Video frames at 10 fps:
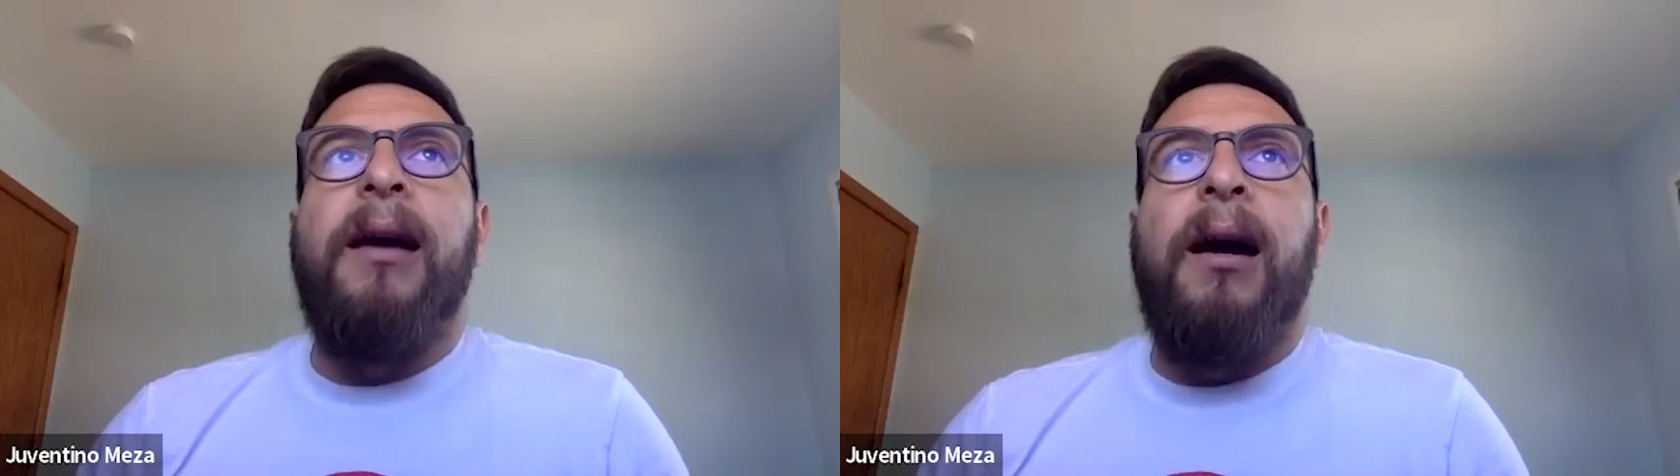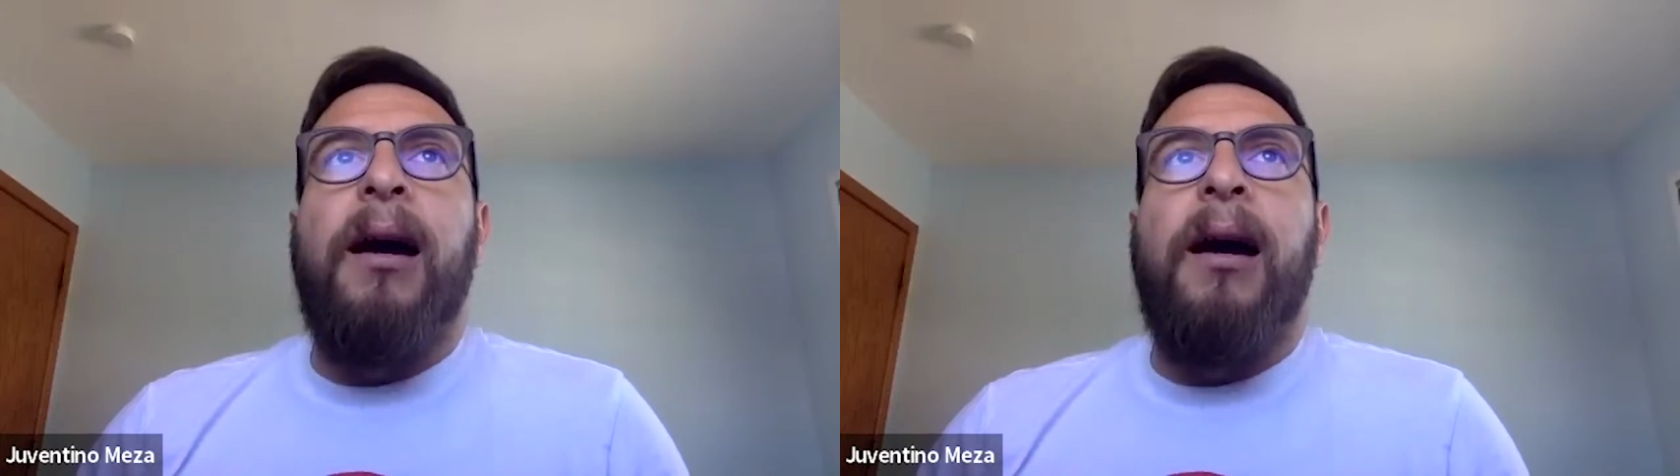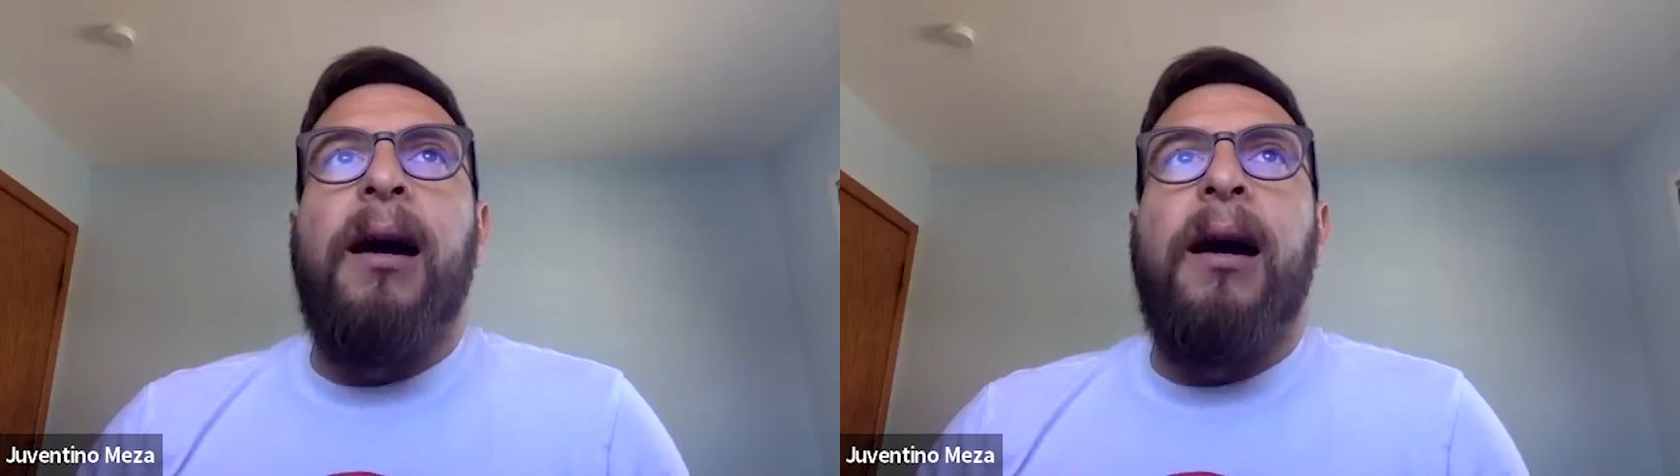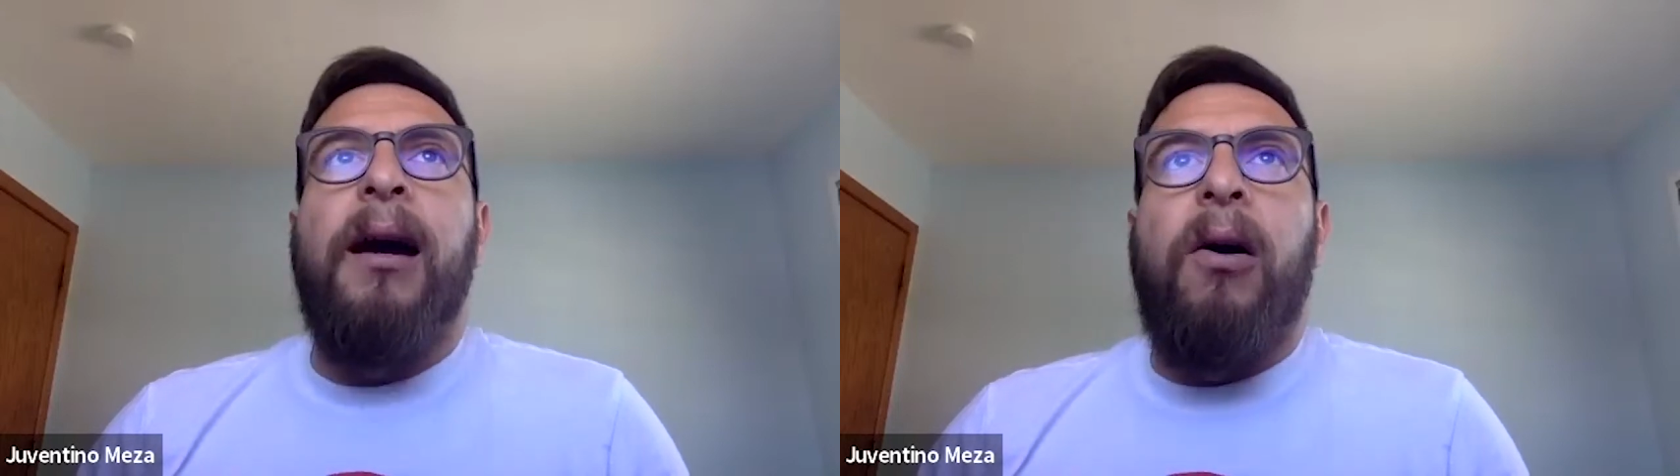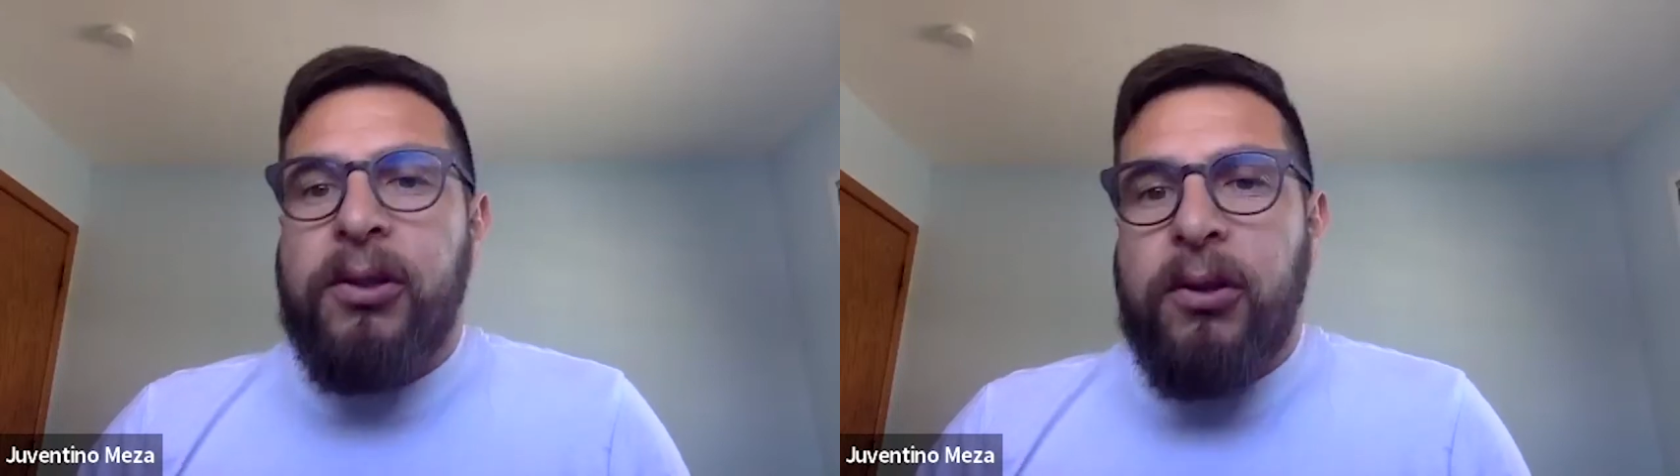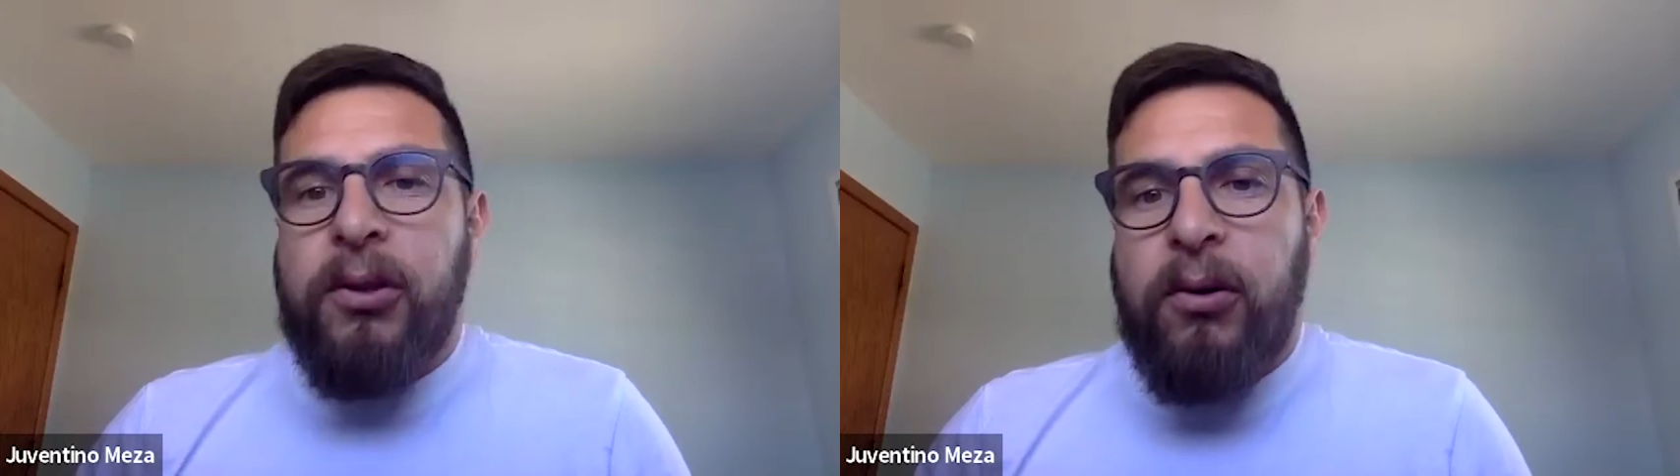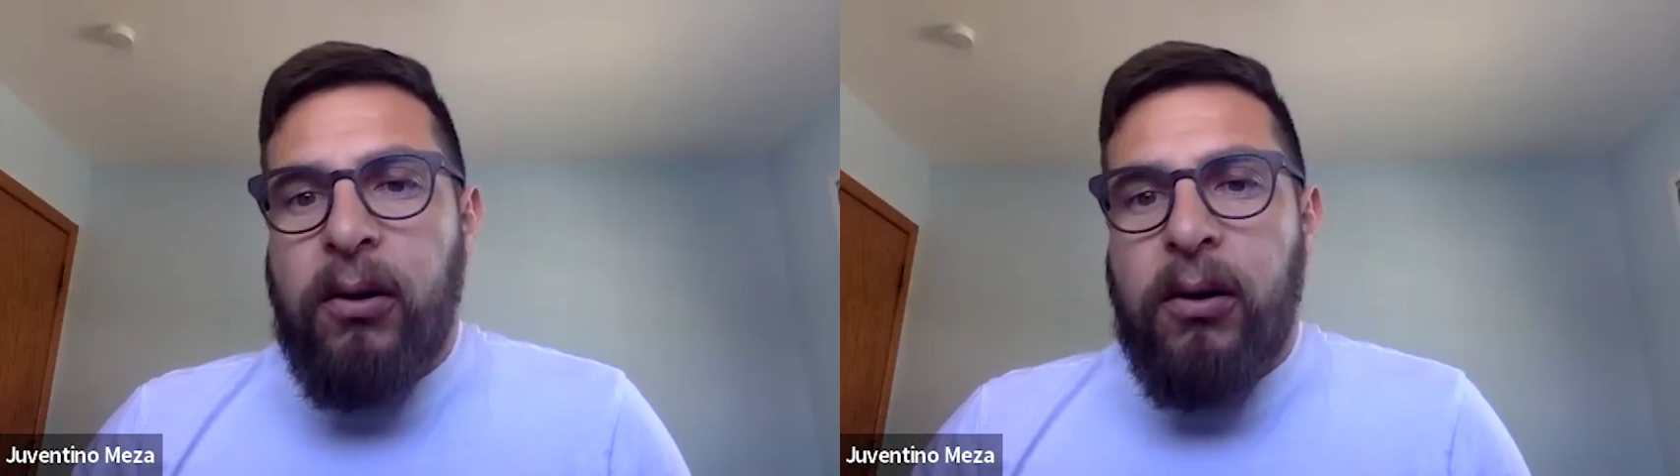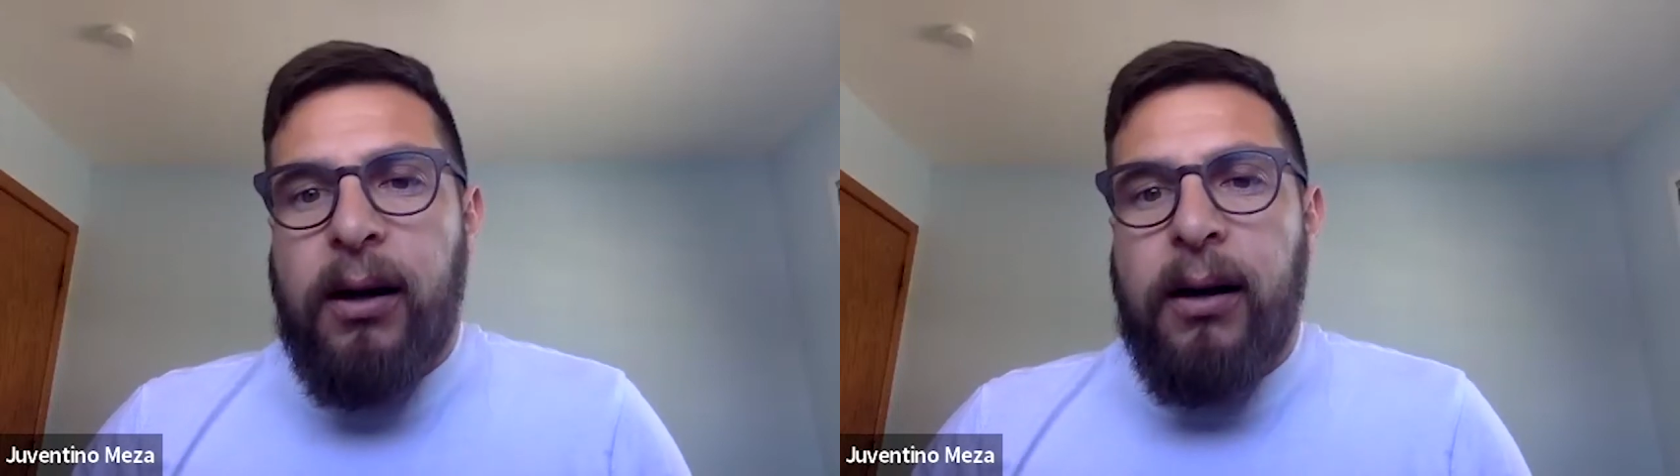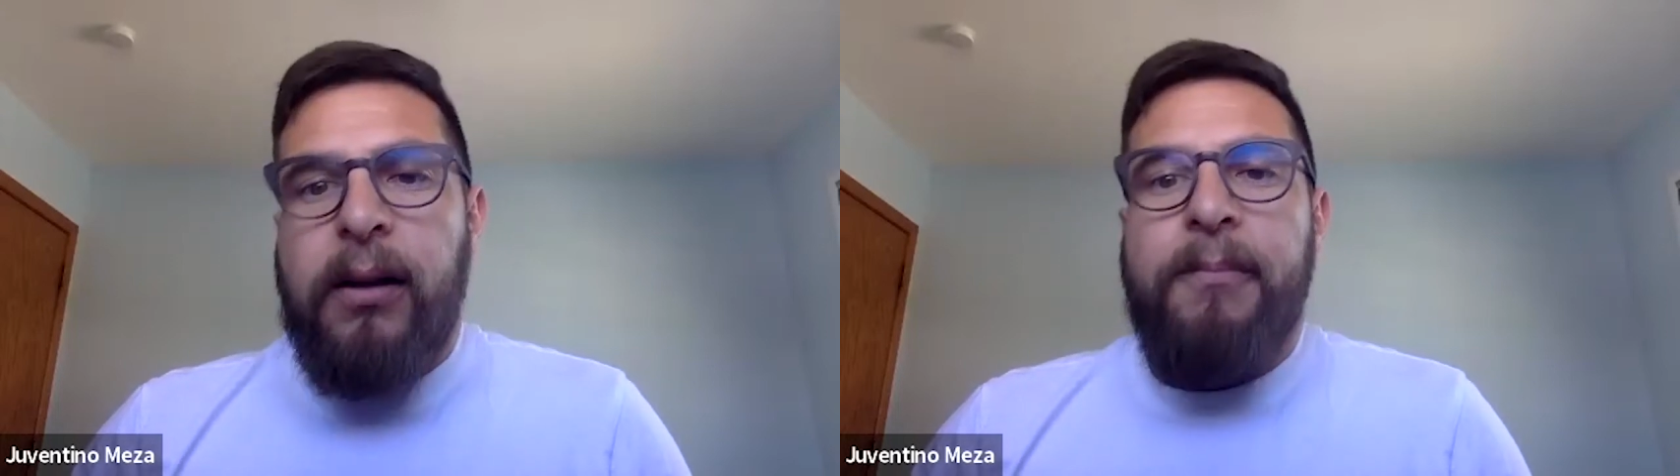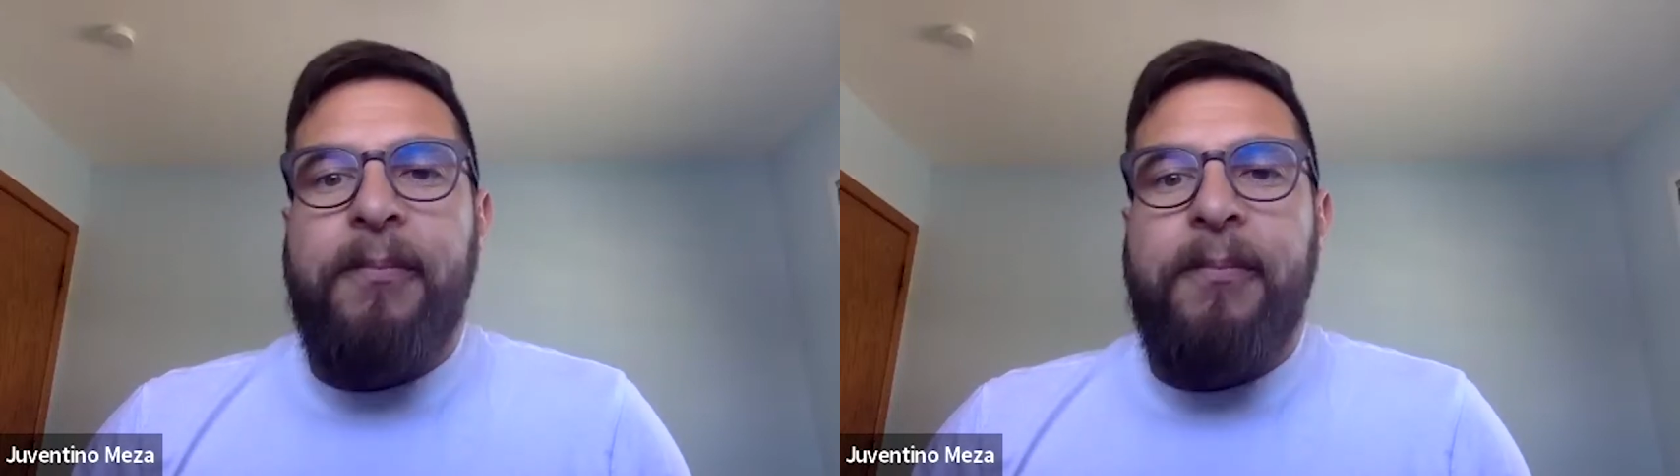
They also